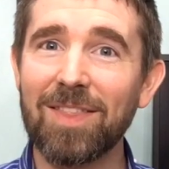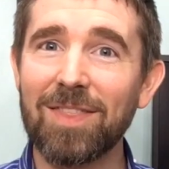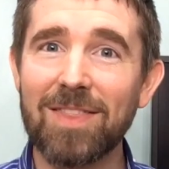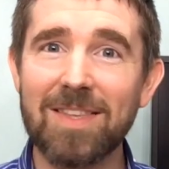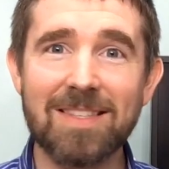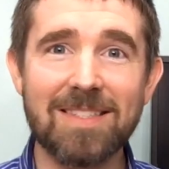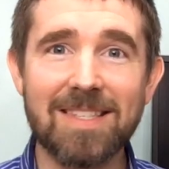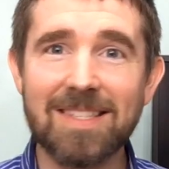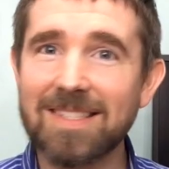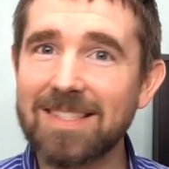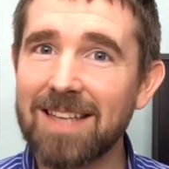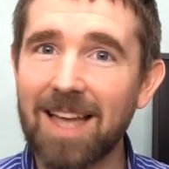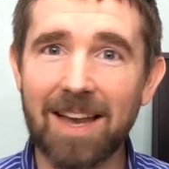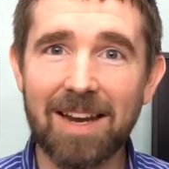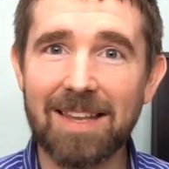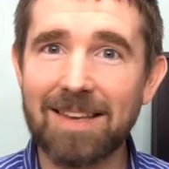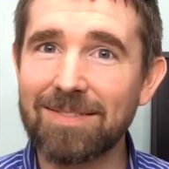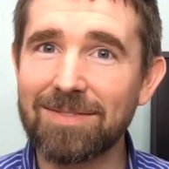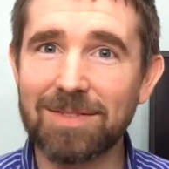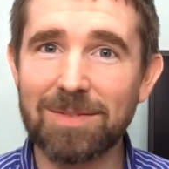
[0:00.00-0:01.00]
this is
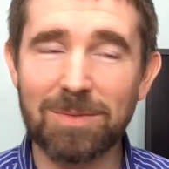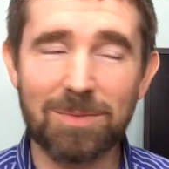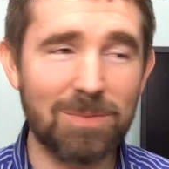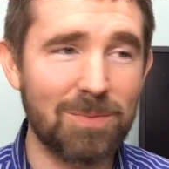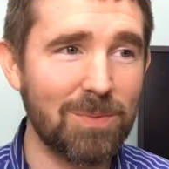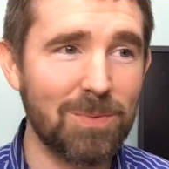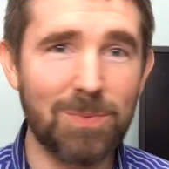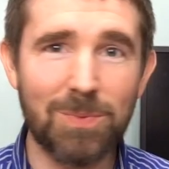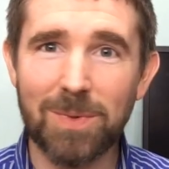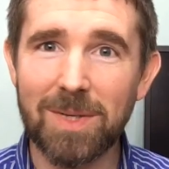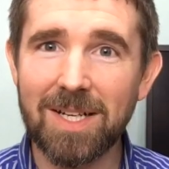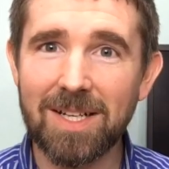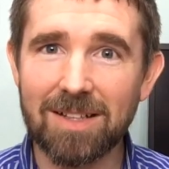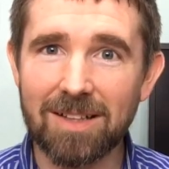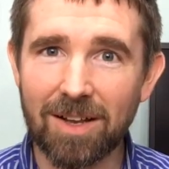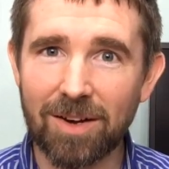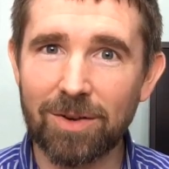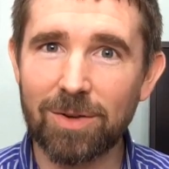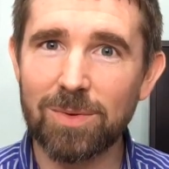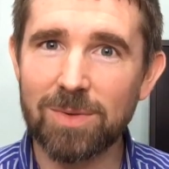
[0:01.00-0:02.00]
not even real.
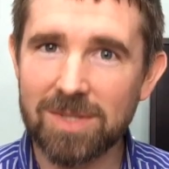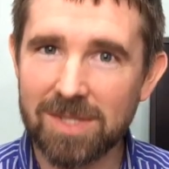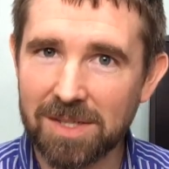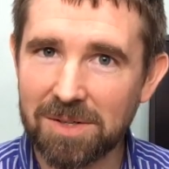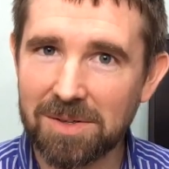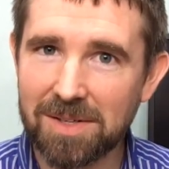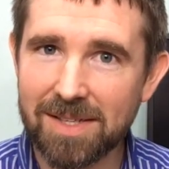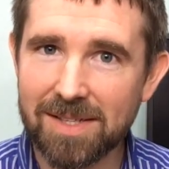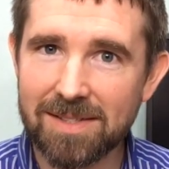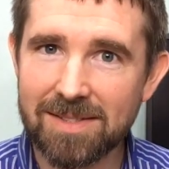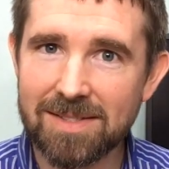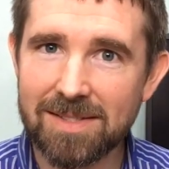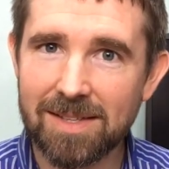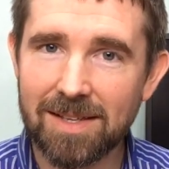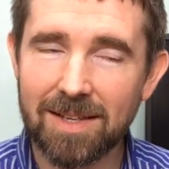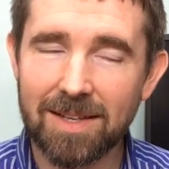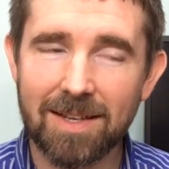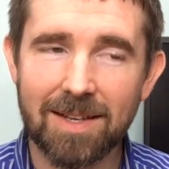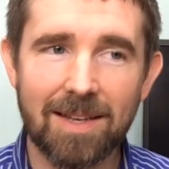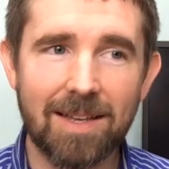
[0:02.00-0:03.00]
Are you serious?
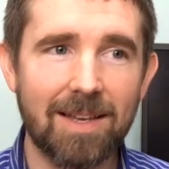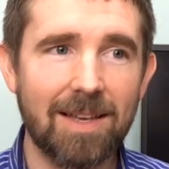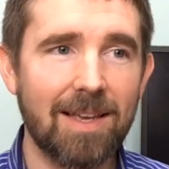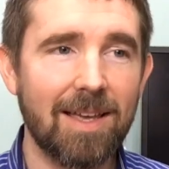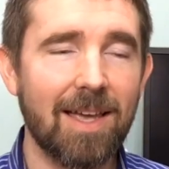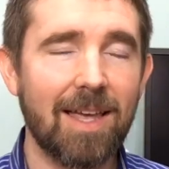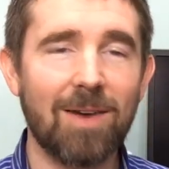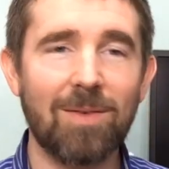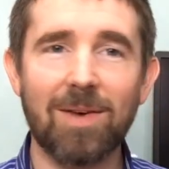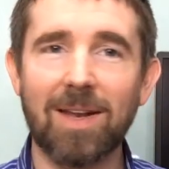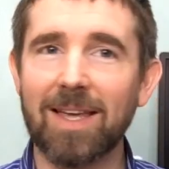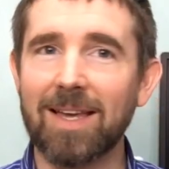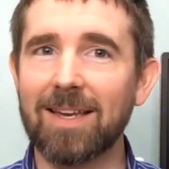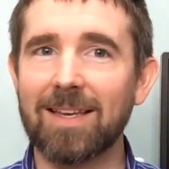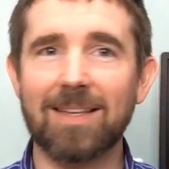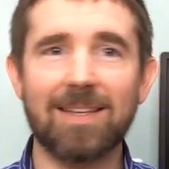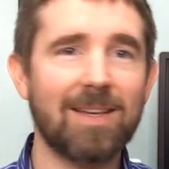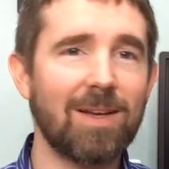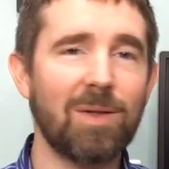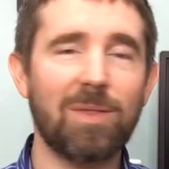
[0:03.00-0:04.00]
And we're
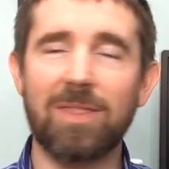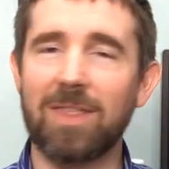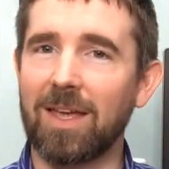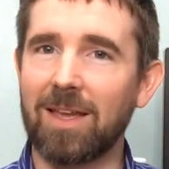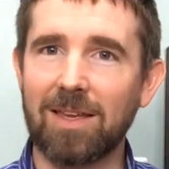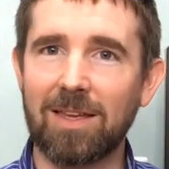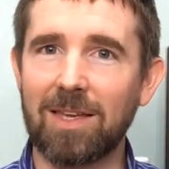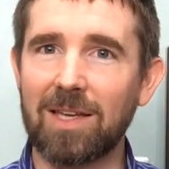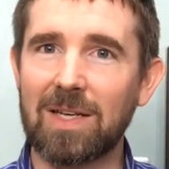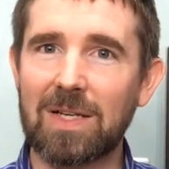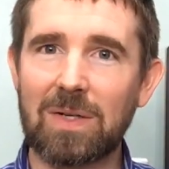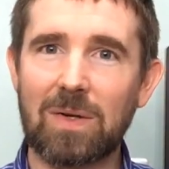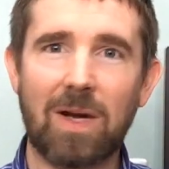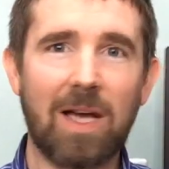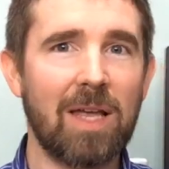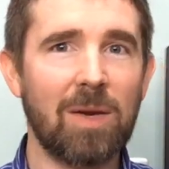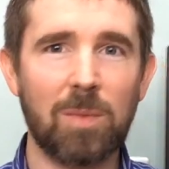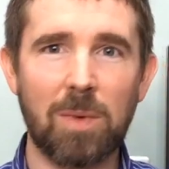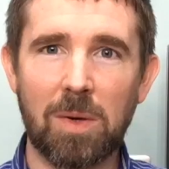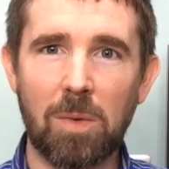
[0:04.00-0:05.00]
like, "No, thank you."
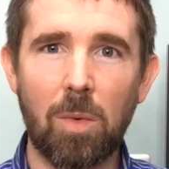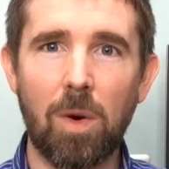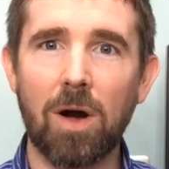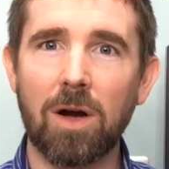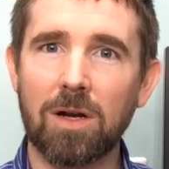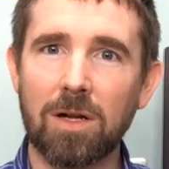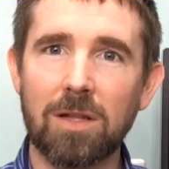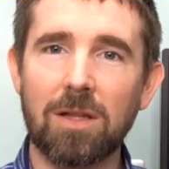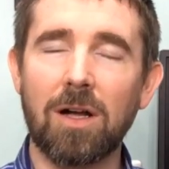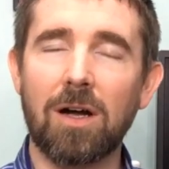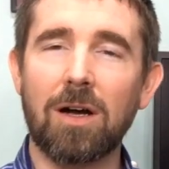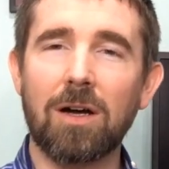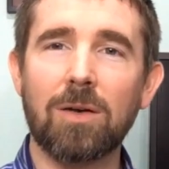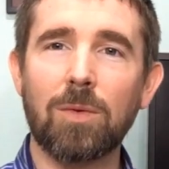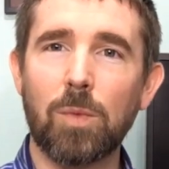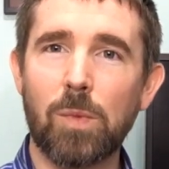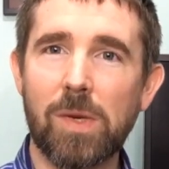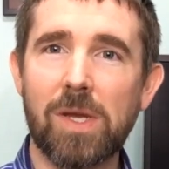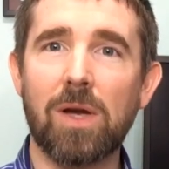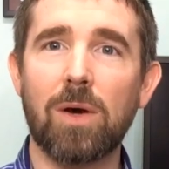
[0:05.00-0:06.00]
And we walk
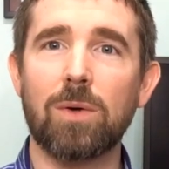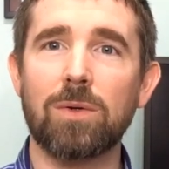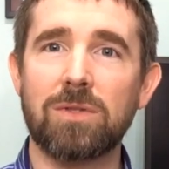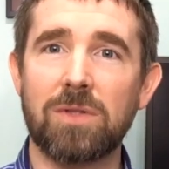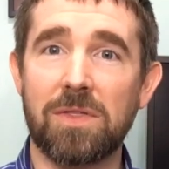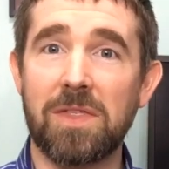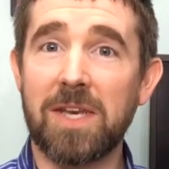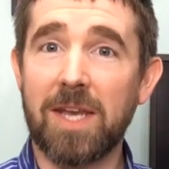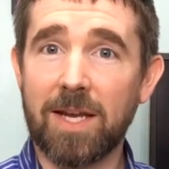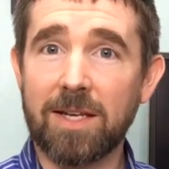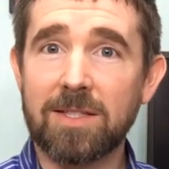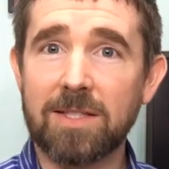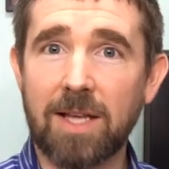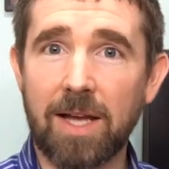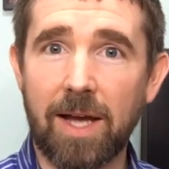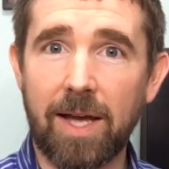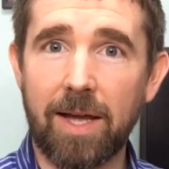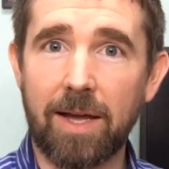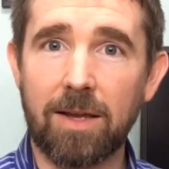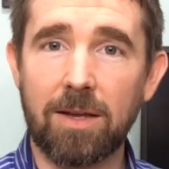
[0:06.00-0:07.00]
along, we go to the next
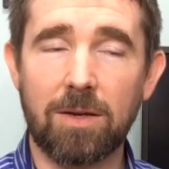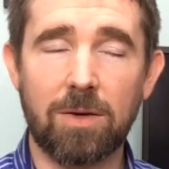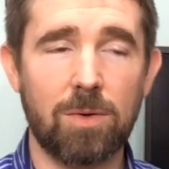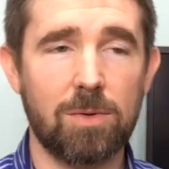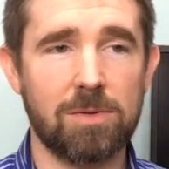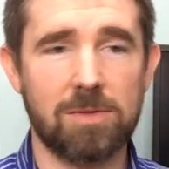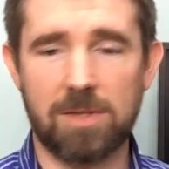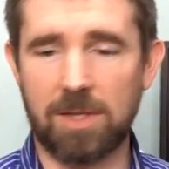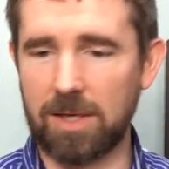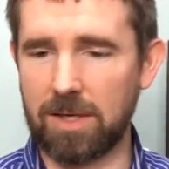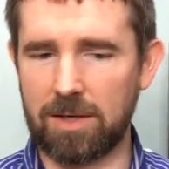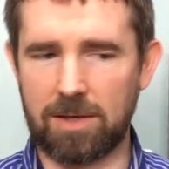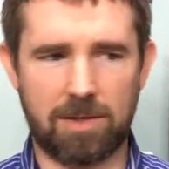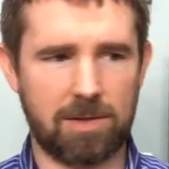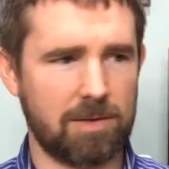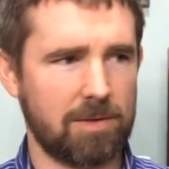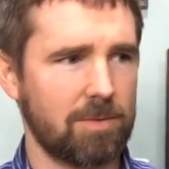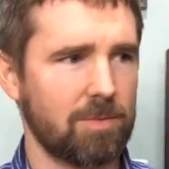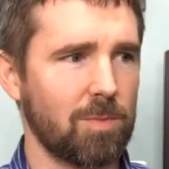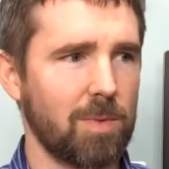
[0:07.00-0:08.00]
guy who's
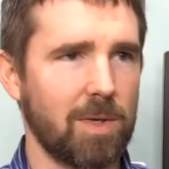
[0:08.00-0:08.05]
like,